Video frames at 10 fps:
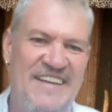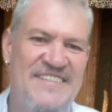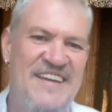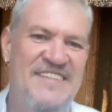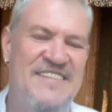
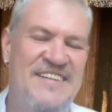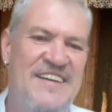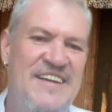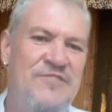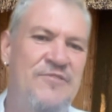It's just
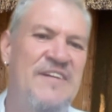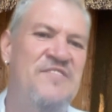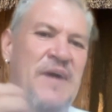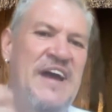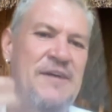to
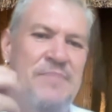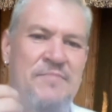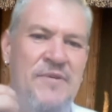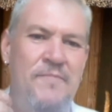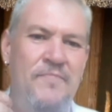inspire
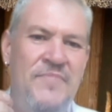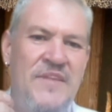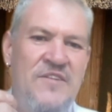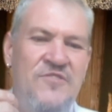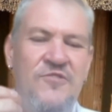people
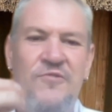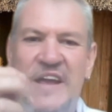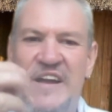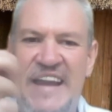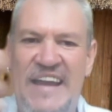to
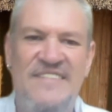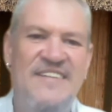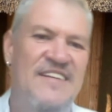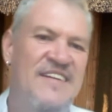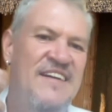reconnect.
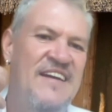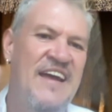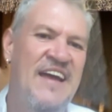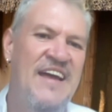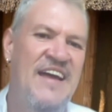
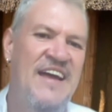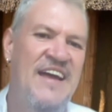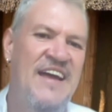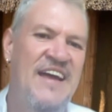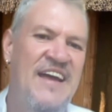
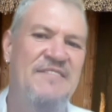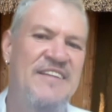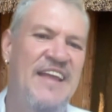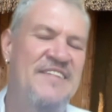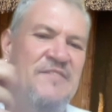And
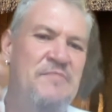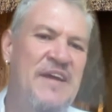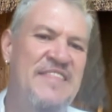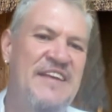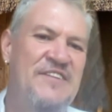that doesn't
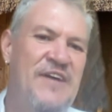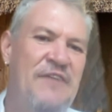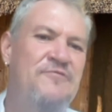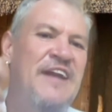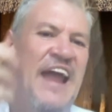mean that you
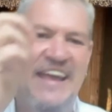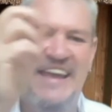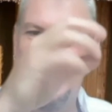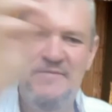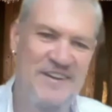have to like
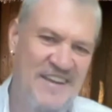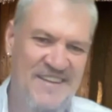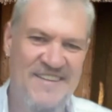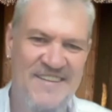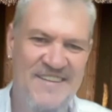anybody.
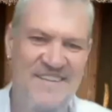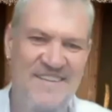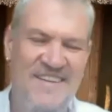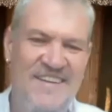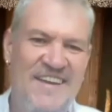
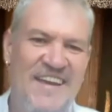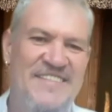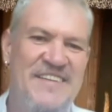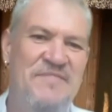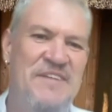It
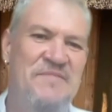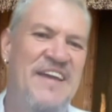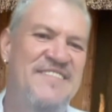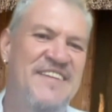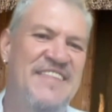simply
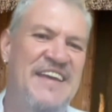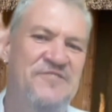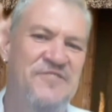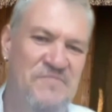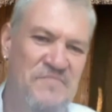means that there
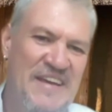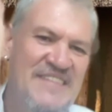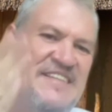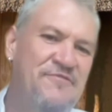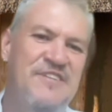shouldn't be a
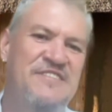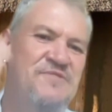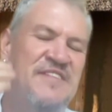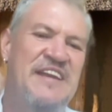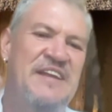severance
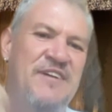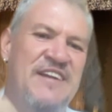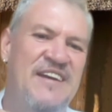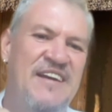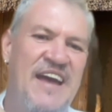with anybody
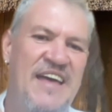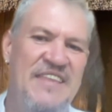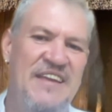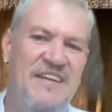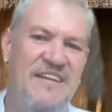and
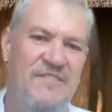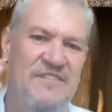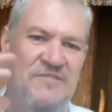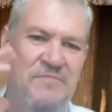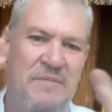that we
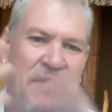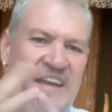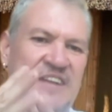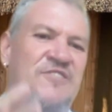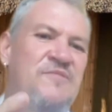should be back
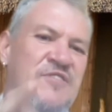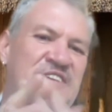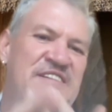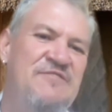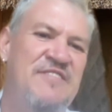in
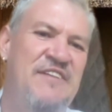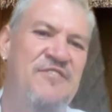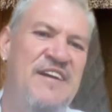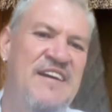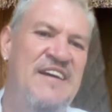community with
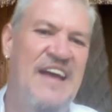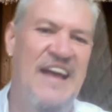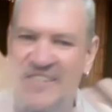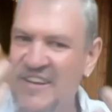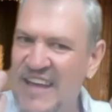everyone.
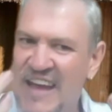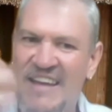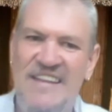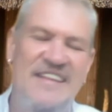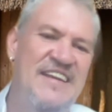So yeah,
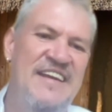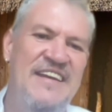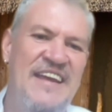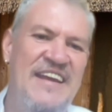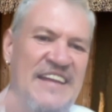in
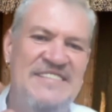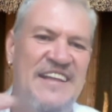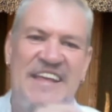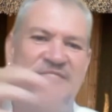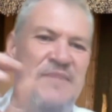a nutshell,
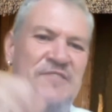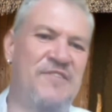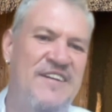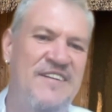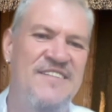that's my work.